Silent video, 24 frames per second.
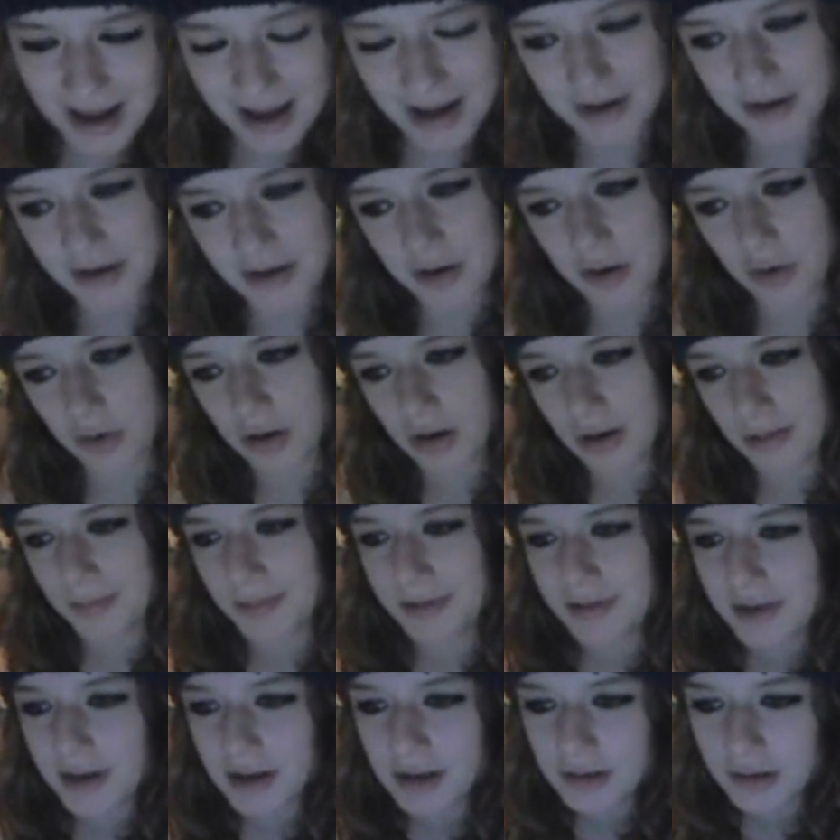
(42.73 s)
I don't know,
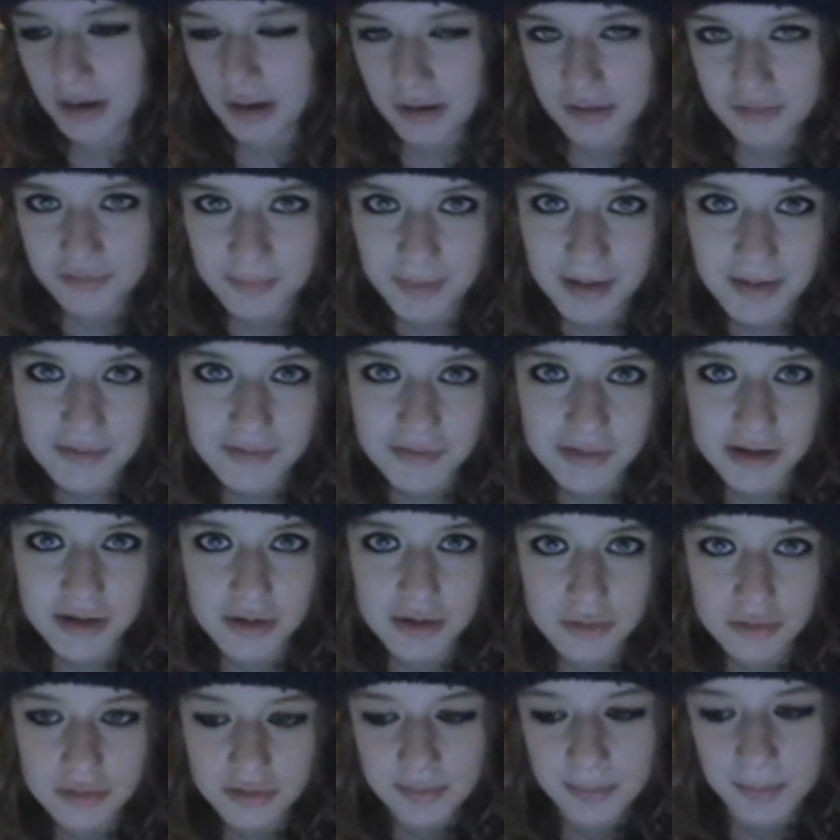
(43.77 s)
commenting a lot of my
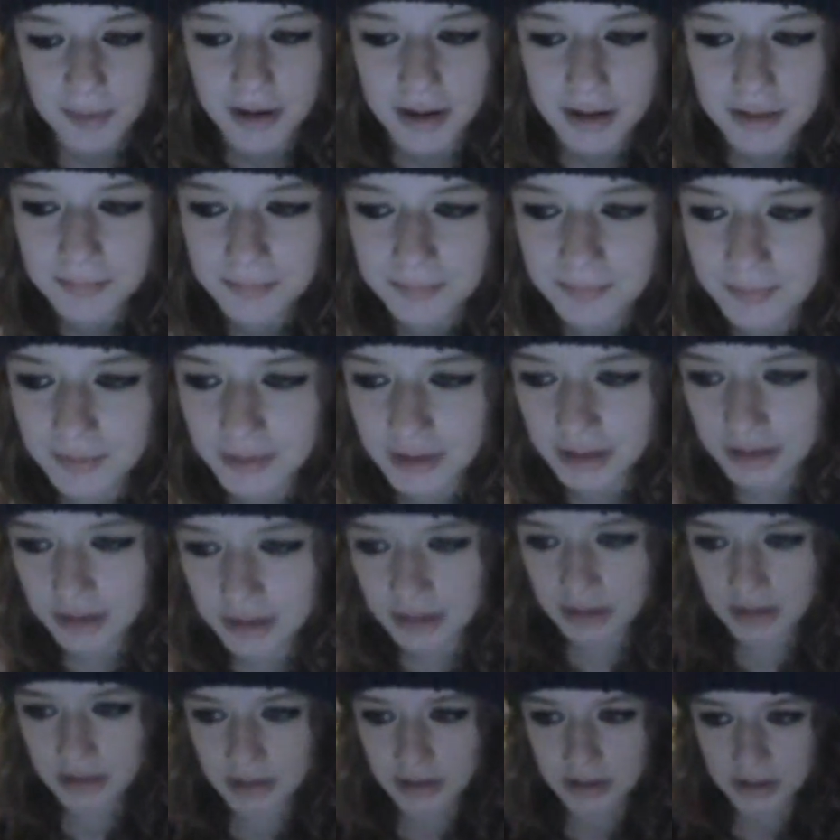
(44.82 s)
videos, but
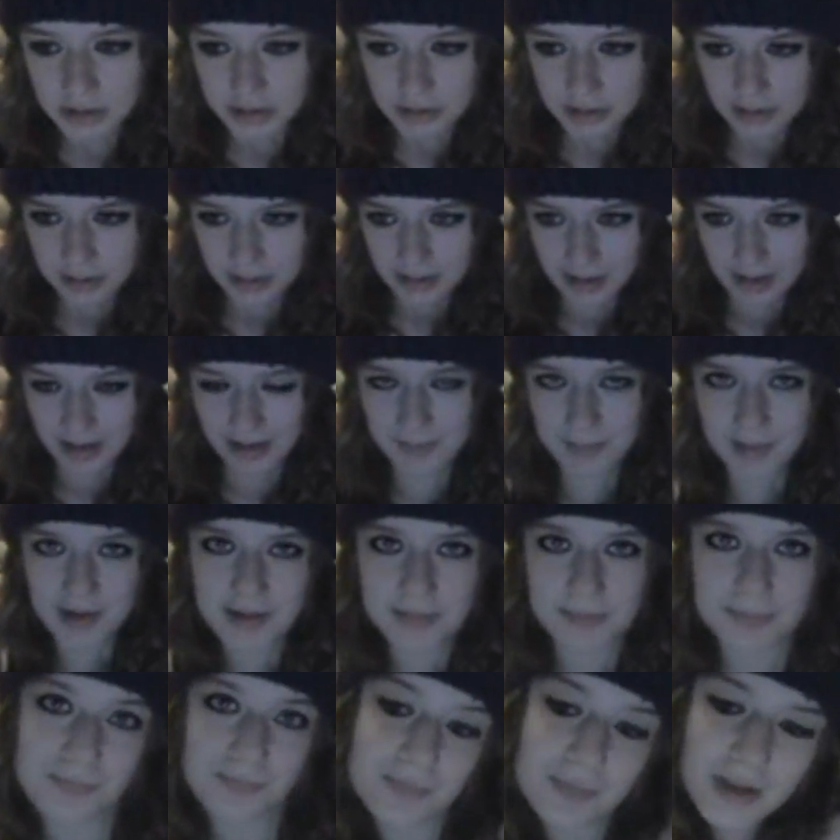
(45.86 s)
I
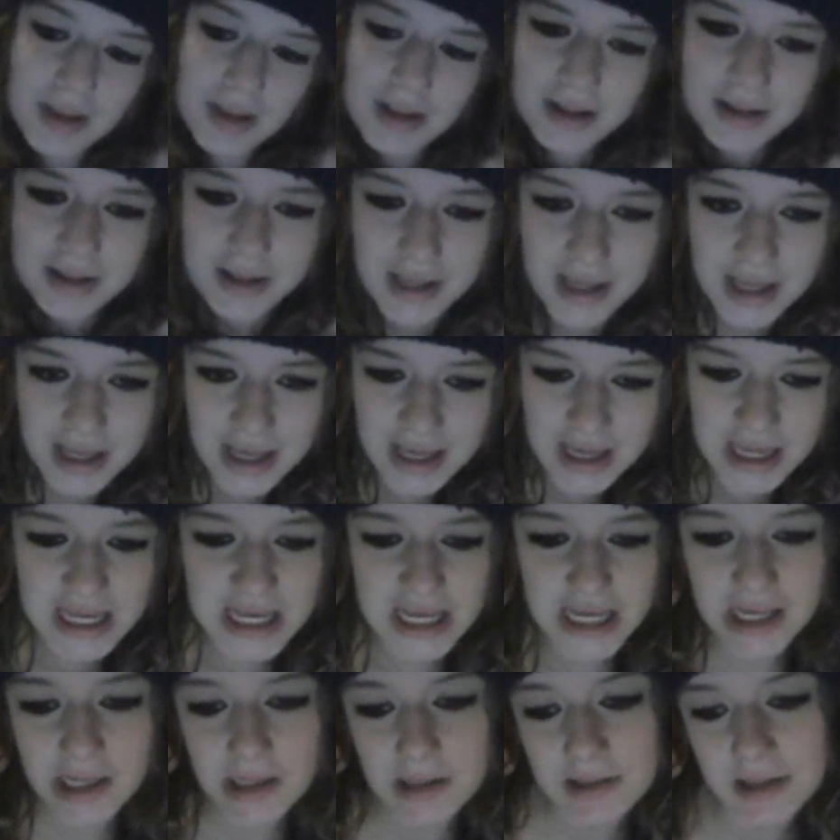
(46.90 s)
mean,
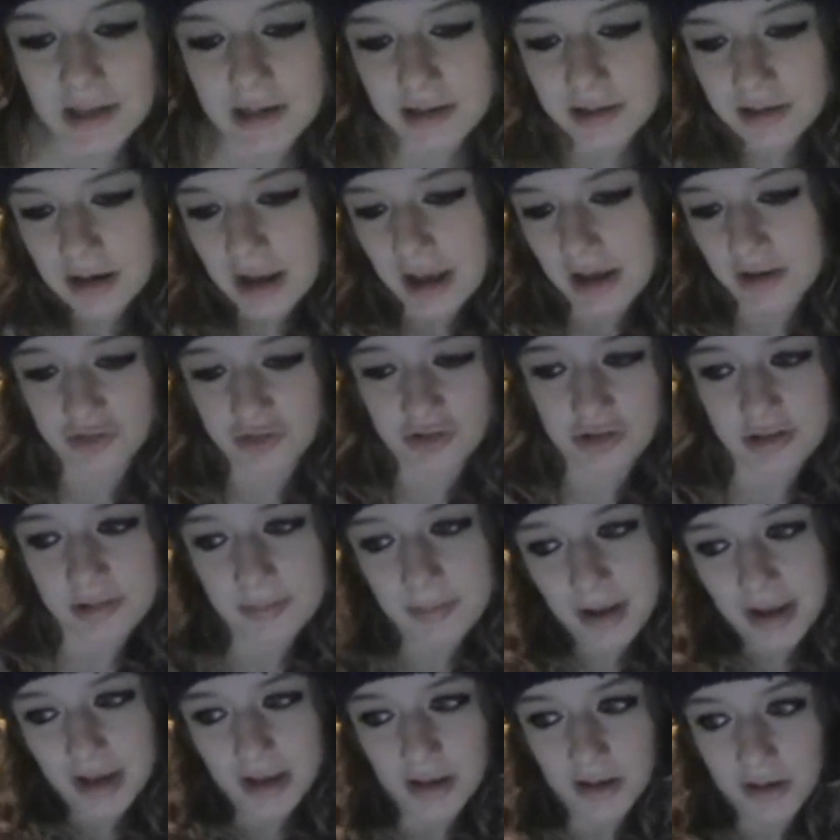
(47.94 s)
he didn't actually
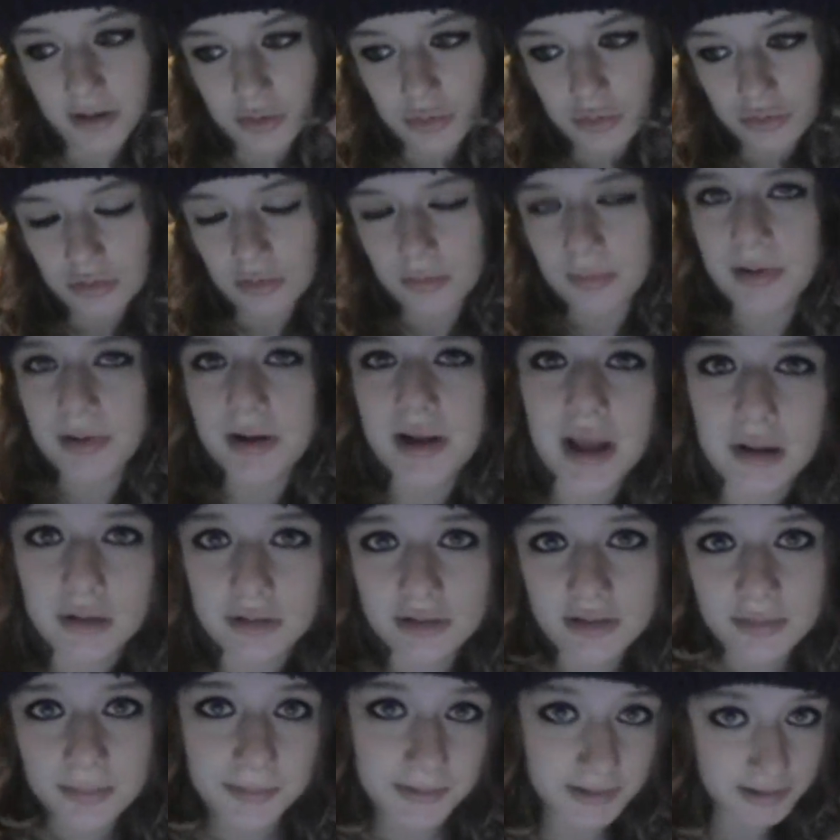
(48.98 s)
make a YouTube
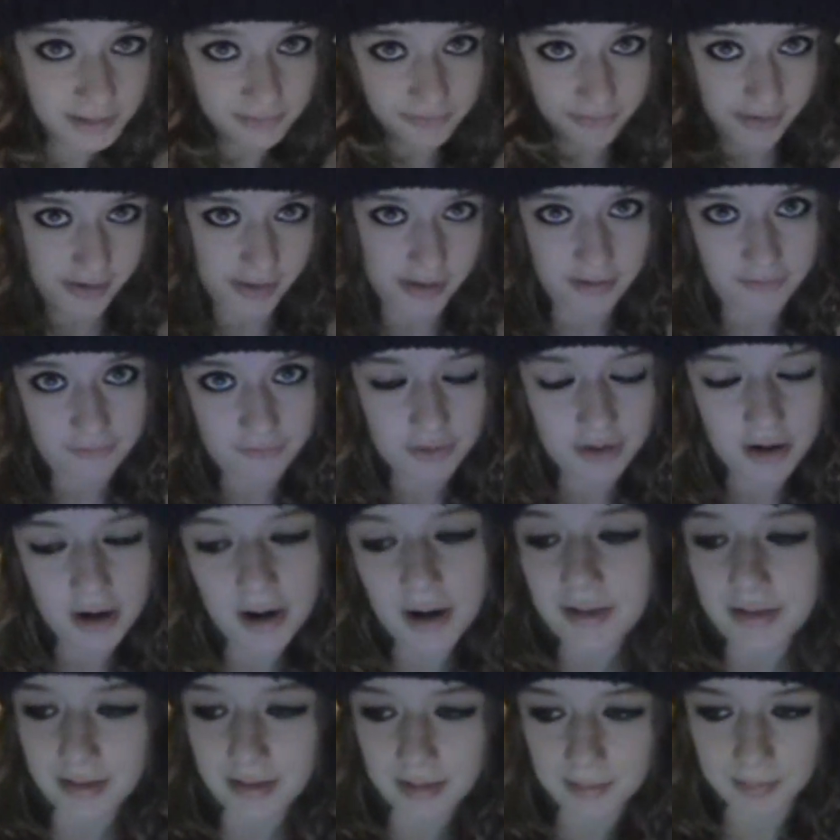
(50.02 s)
account specifically for
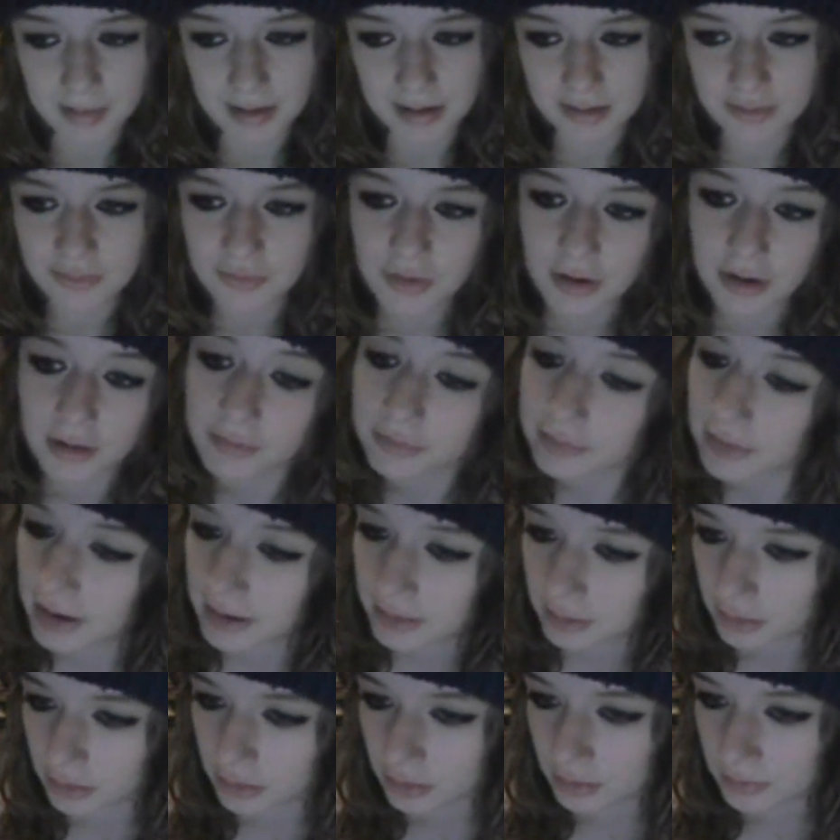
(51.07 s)
hating me, as far as
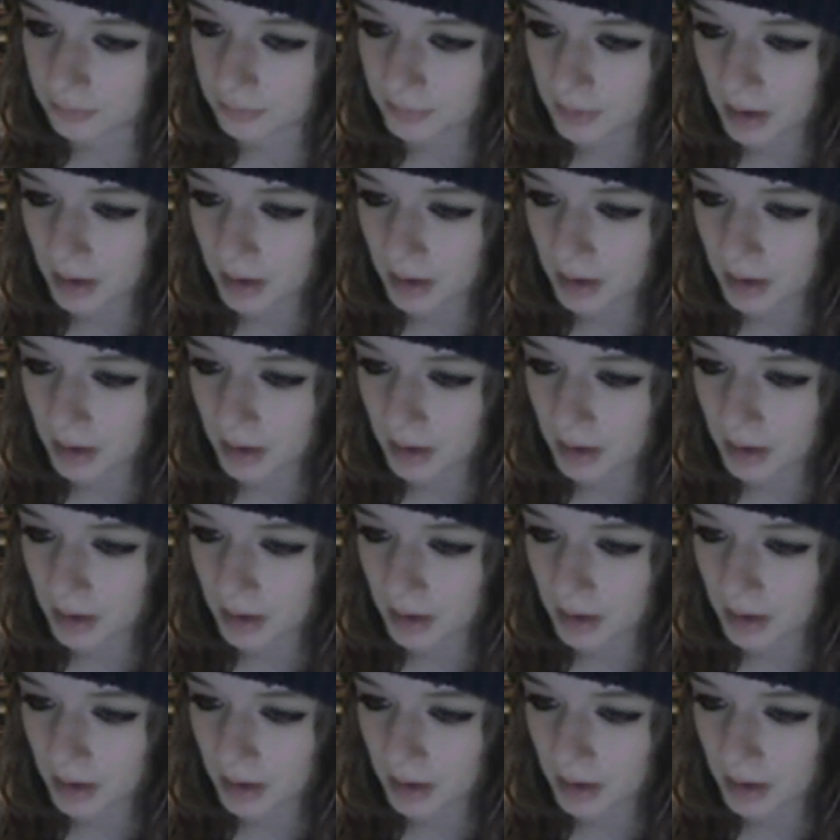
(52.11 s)
I know.